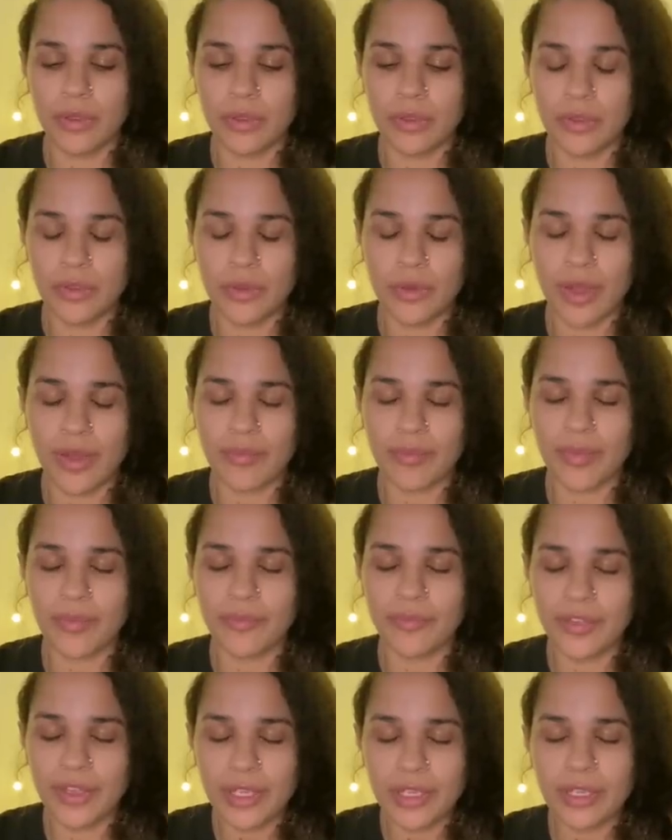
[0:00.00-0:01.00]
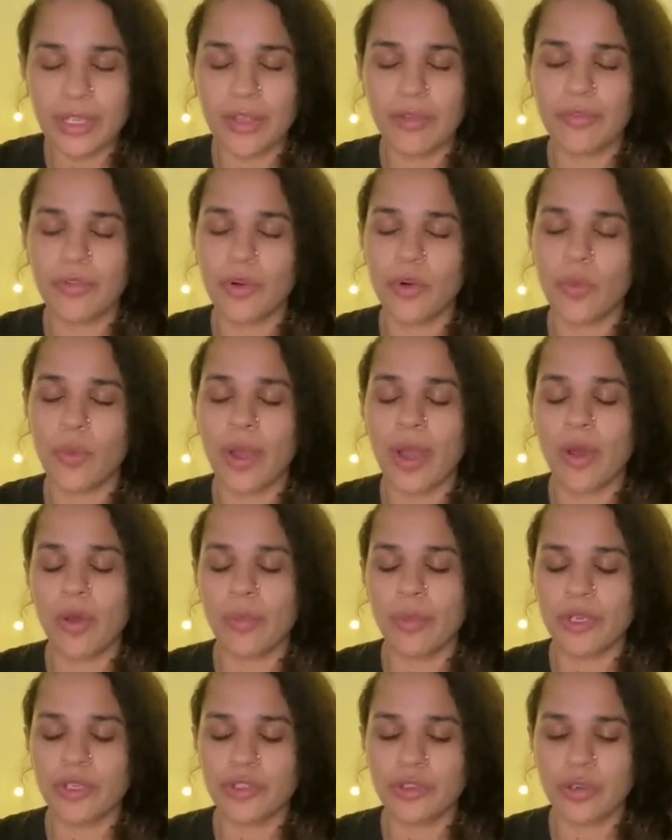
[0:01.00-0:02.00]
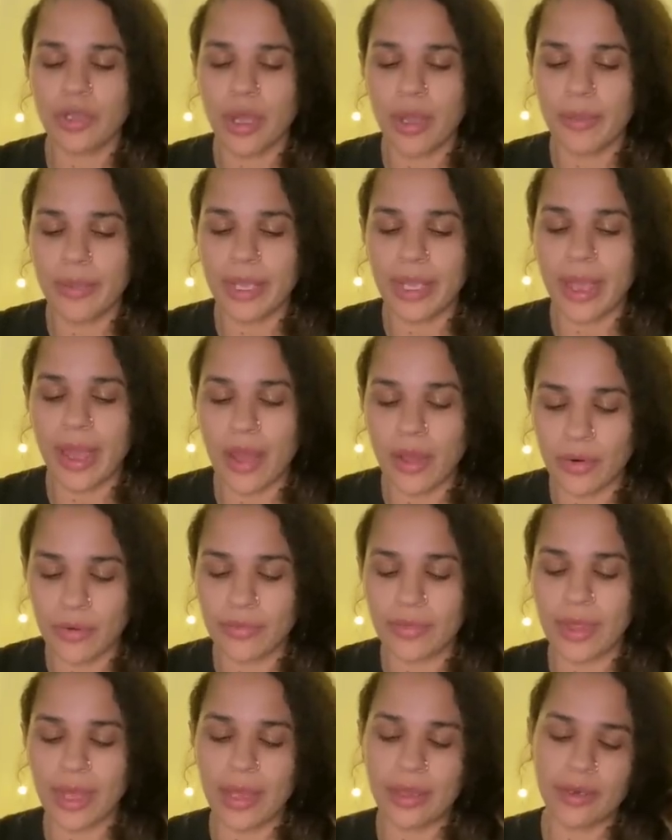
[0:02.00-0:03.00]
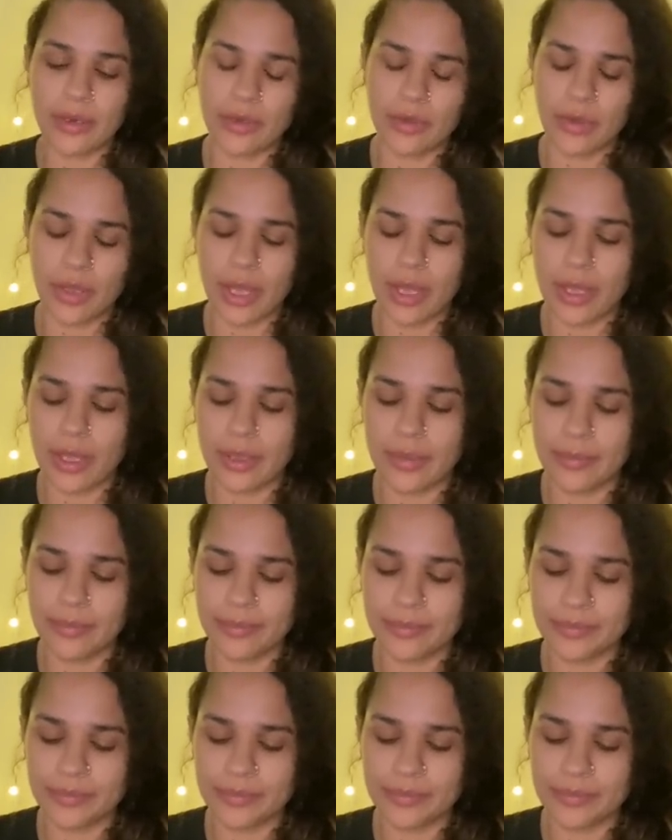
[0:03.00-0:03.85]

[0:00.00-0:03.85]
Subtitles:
You have been feeling it for a while, but you're coming out of that, okay?